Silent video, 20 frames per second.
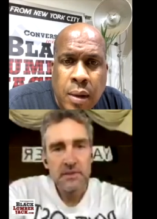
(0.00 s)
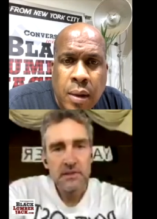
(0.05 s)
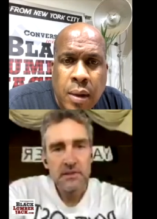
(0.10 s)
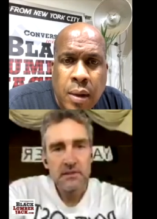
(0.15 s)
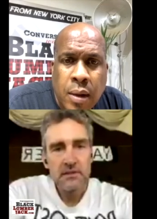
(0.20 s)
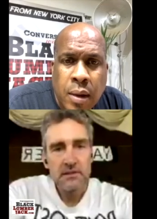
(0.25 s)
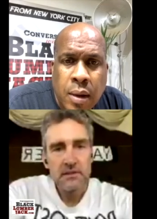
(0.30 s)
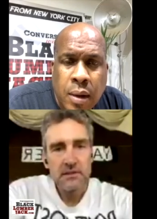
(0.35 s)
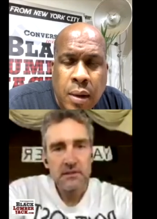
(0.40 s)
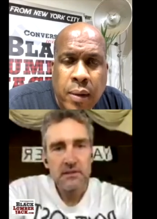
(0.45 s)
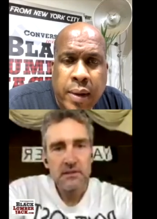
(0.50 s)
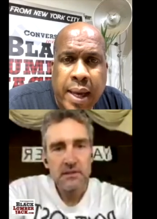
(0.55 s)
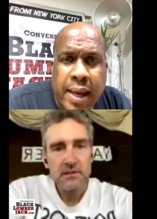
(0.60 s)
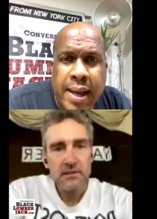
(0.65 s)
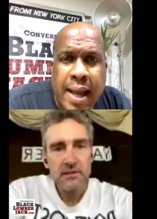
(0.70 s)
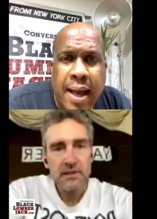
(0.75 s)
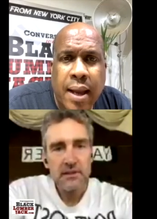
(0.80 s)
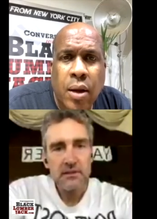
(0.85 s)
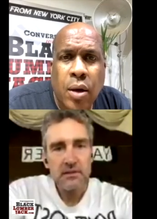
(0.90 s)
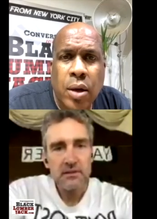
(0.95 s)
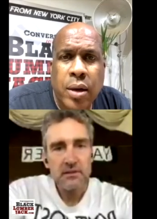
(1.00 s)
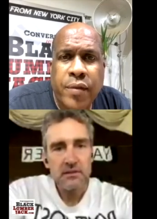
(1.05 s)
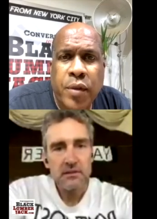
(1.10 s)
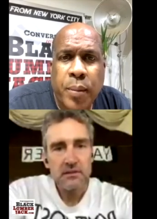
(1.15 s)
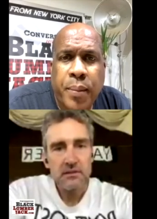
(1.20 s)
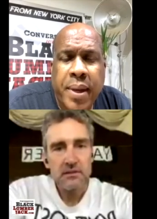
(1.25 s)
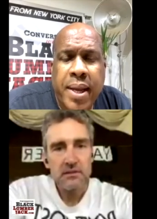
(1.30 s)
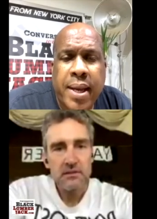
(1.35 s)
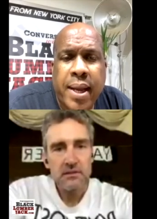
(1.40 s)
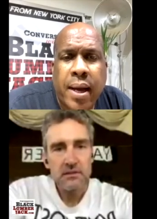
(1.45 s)
Speaker 1: Okay, and how long have you been
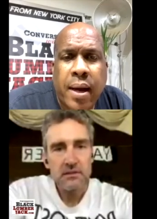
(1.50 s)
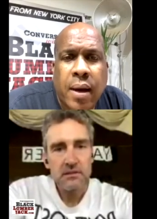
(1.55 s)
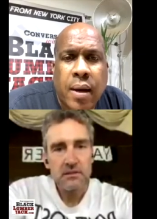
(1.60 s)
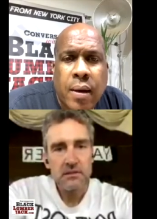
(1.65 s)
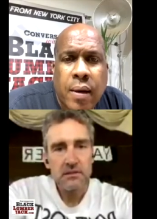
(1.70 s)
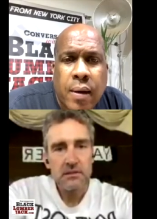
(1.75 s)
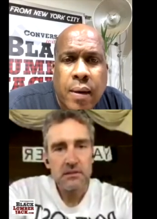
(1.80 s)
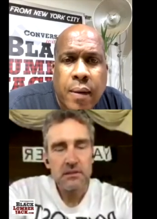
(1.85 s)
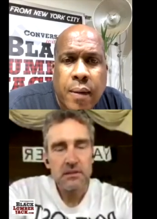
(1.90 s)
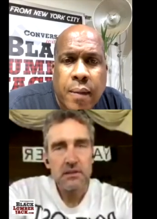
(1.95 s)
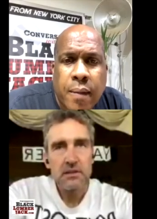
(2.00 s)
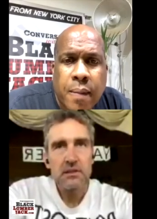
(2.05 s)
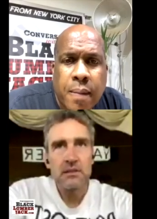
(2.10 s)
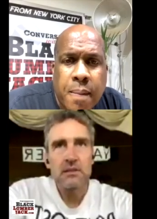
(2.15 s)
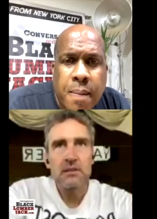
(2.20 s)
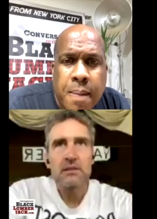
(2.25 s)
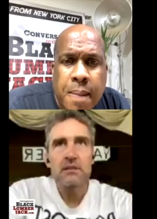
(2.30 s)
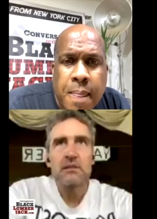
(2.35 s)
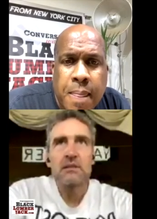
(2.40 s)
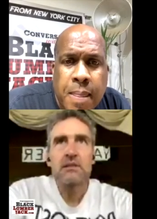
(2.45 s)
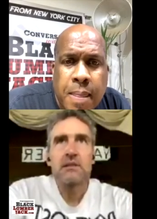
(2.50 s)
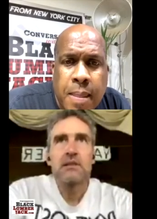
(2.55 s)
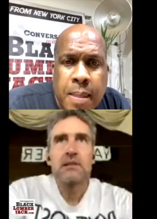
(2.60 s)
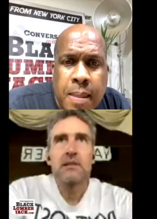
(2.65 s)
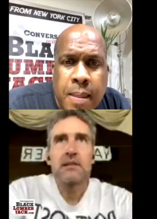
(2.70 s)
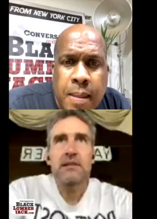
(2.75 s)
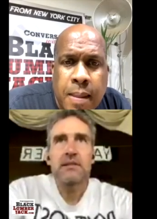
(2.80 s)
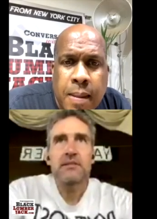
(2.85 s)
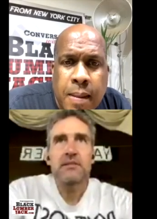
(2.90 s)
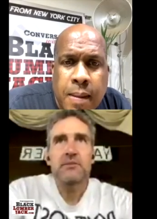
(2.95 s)
there?
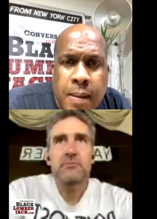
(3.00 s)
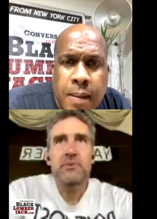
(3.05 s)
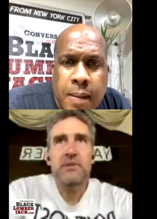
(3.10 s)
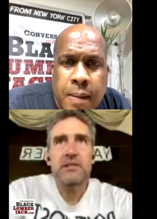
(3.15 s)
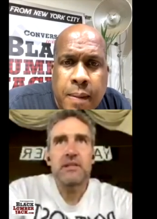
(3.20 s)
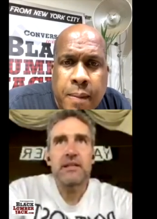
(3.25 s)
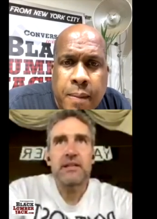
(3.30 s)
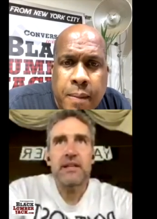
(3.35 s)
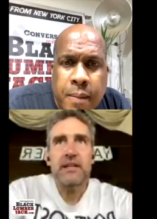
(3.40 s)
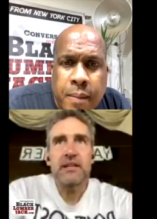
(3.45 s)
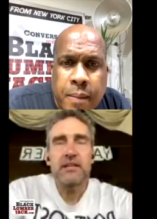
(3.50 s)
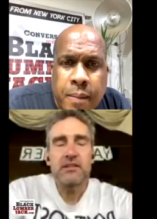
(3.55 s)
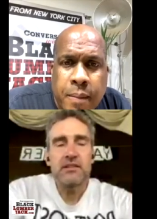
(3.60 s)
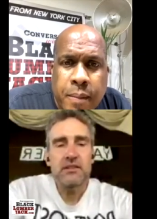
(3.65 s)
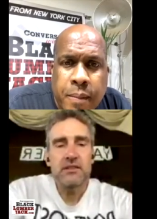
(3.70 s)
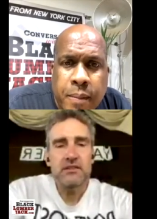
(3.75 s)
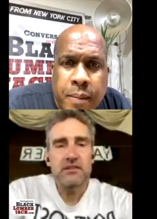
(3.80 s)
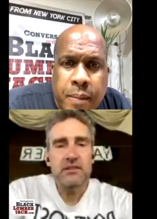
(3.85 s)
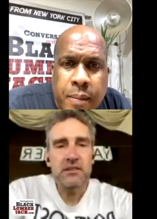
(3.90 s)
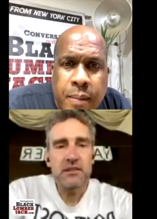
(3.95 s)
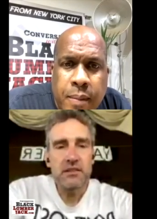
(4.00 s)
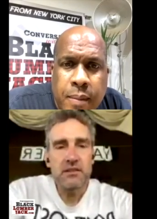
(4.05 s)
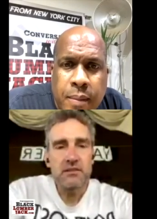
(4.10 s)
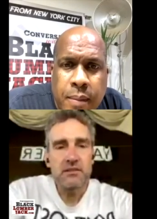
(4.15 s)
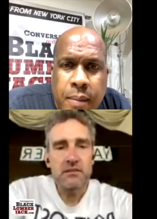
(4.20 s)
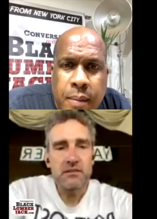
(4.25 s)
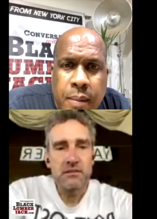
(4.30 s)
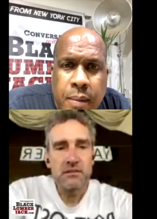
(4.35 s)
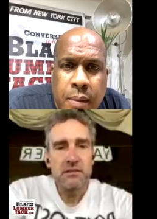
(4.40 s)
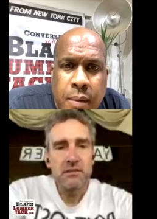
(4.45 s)
Speaker 2: It's been like eight years now.
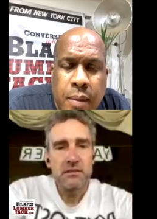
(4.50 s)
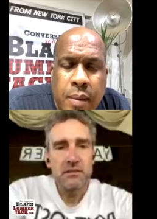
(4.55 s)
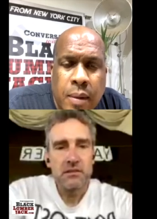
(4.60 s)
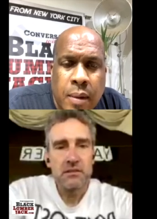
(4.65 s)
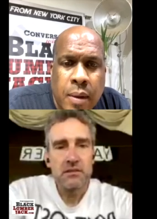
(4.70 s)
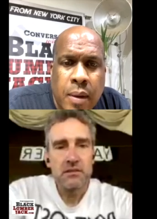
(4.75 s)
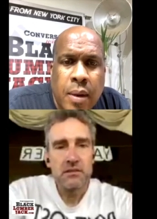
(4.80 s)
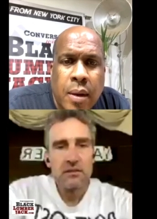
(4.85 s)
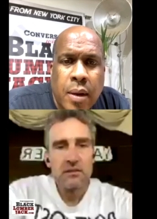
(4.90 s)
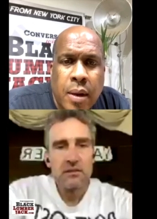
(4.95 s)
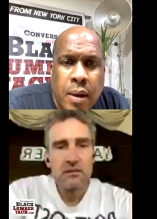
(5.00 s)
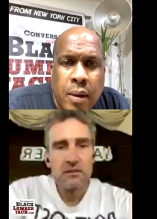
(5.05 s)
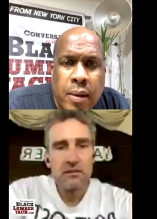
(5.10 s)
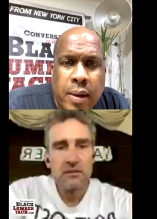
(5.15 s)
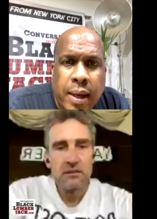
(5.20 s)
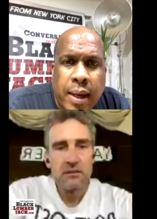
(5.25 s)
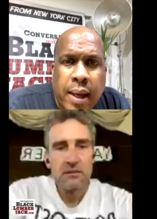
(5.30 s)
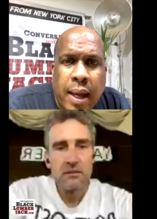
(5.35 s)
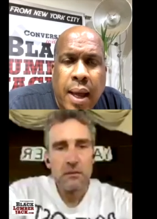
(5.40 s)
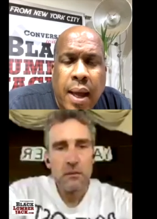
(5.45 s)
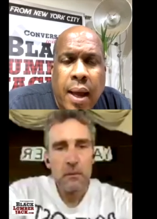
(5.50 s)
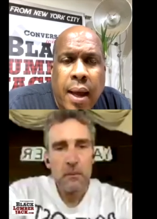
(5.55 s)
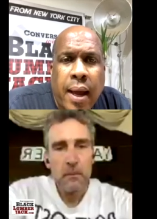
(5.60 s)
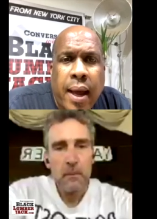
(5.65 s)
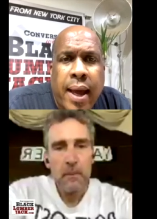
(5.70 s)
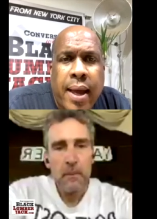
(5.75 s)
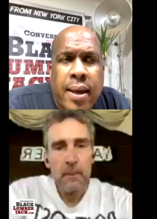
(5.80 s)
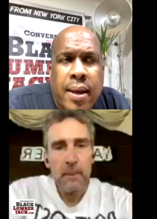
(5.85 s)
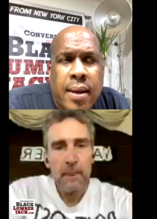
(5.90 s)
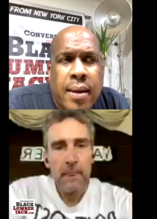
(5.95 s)
Speaker 1: Okay,
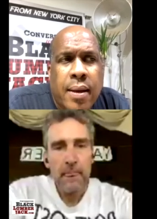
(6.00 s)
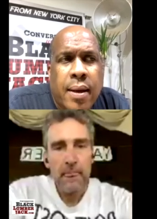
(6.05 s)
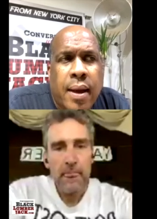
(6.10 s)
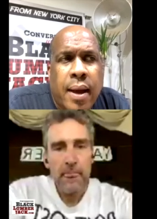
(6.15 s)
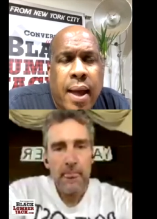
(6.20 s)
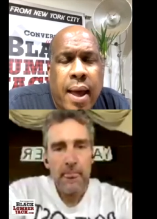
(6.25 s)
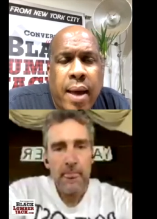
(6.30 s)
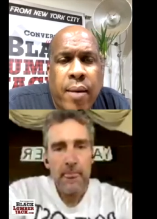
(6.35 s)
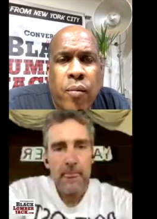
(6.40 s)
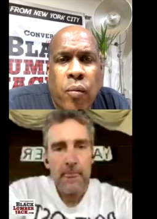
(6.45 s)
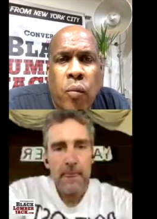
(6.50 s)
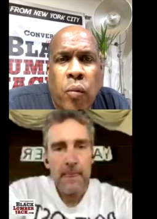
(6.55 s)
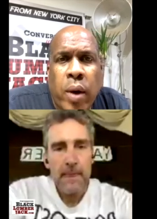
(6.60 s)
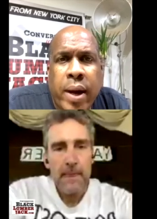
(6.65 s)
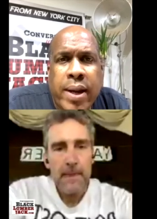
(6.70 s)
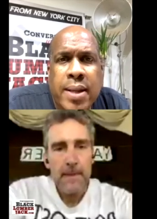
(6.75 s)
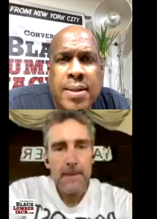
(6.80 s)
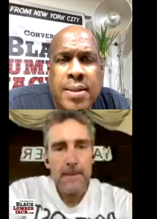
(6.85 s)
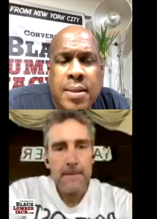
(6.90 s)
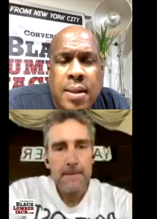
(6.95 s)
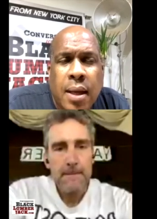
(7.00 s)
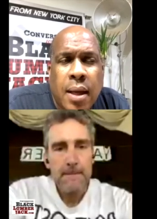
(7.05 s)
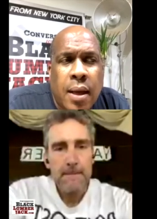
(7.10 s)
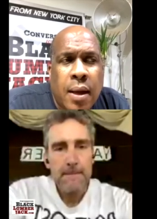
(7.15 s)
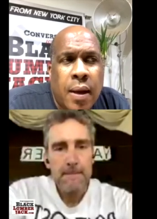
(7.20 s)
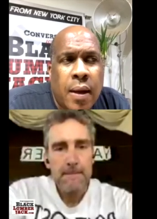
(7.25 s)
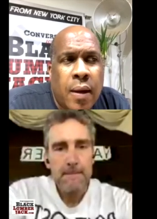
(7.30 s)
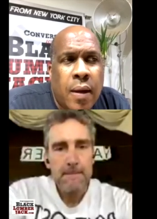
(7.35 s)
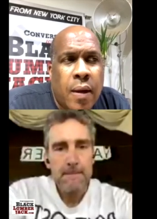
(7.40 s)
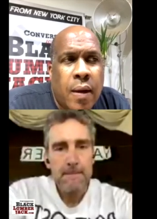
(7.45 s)
and and what is?
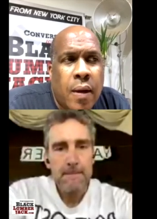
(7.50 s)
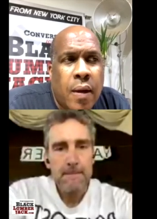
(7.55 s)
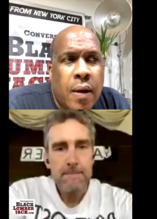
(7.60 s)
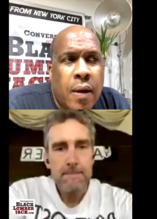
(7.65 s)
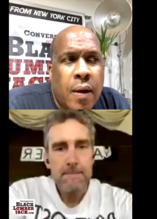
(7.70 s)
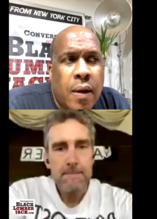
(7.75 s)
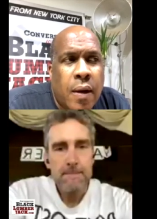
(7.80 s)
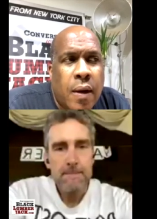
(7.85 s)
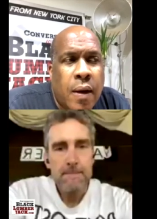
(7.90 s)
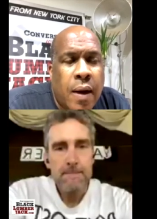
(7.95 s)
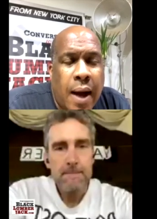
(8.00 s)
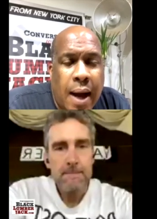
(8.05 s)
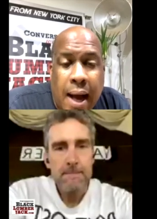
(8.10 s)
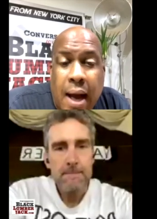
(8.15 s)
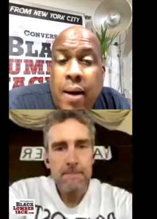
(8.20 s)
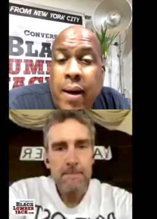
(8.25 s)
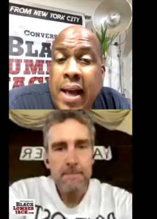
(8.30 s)
How has the